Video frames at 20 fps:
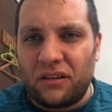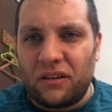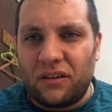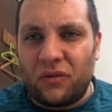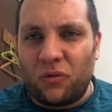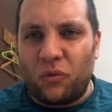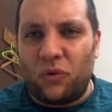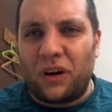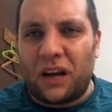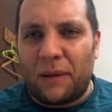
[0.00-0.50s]

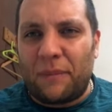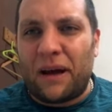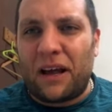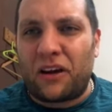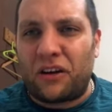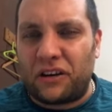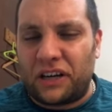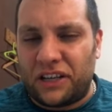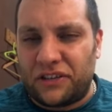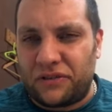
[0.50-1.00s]
What am I
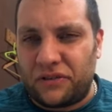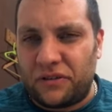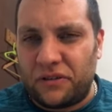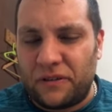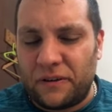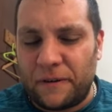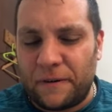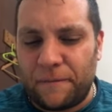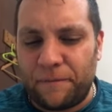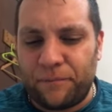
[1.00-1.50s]
going to
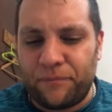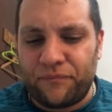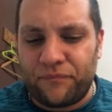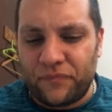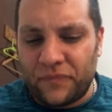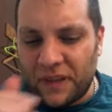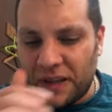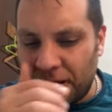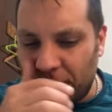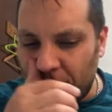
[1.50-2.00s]

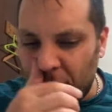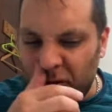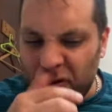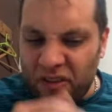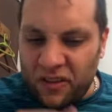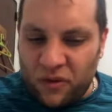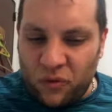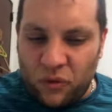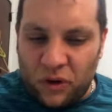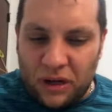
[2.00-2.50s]
do?
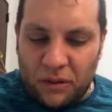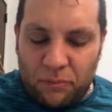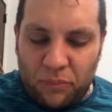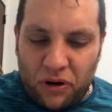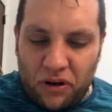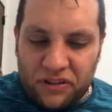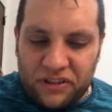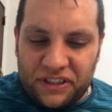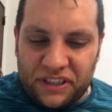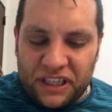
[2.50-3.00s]
Well,
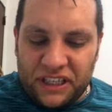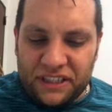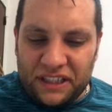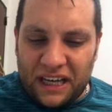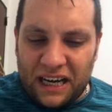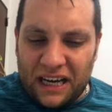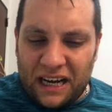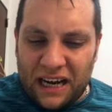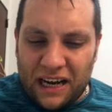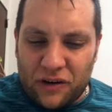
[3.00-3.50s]
Paul says,
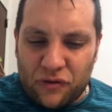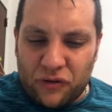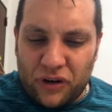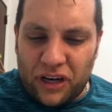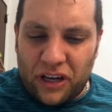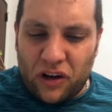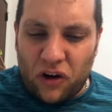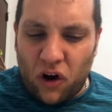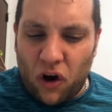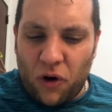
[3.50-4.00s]
I
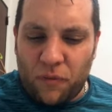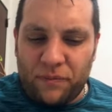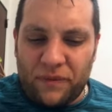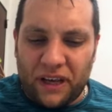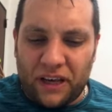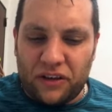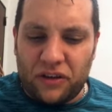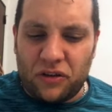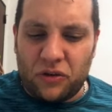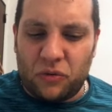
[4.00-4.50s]
really hope
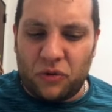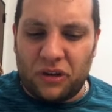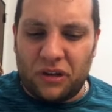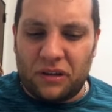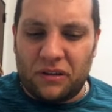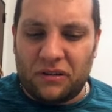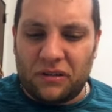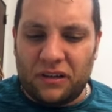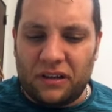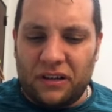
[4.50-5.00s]
that you
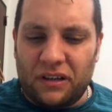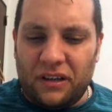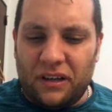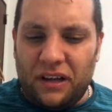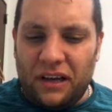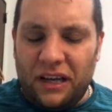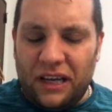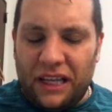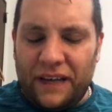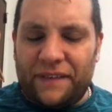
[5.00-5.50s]
will
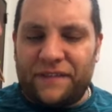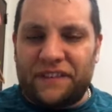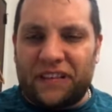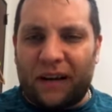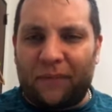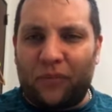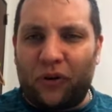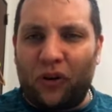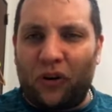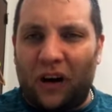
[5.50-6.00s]
lift
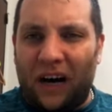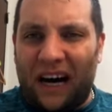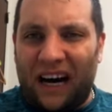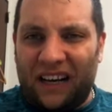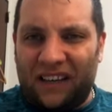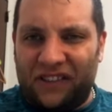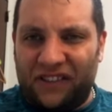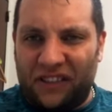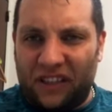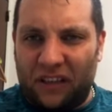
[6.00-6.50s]
up your
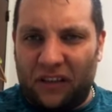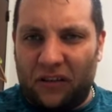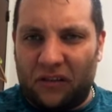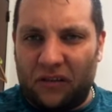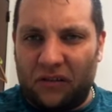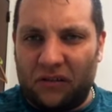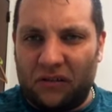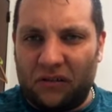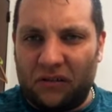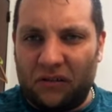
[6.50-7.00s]
eyes a
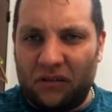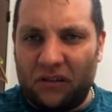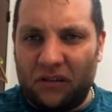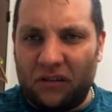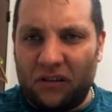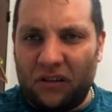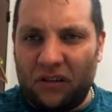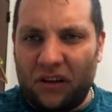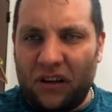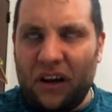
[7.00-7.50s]
little
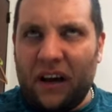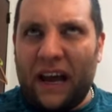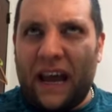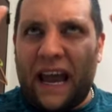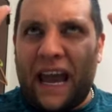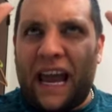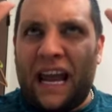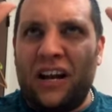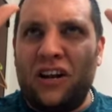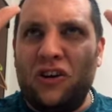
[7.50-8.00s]

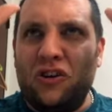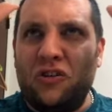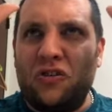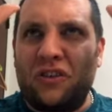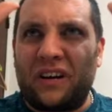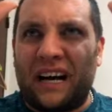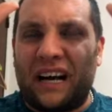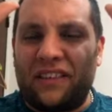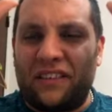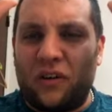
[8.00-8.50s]
and
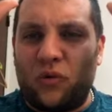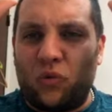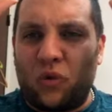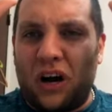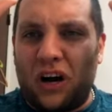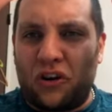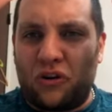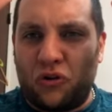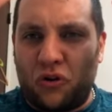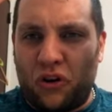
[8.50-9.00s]
look at the
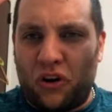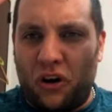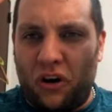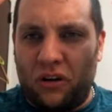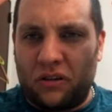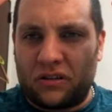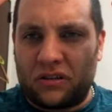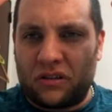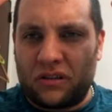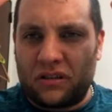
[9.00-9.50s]
one who
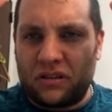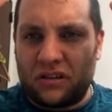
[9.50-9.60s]
called.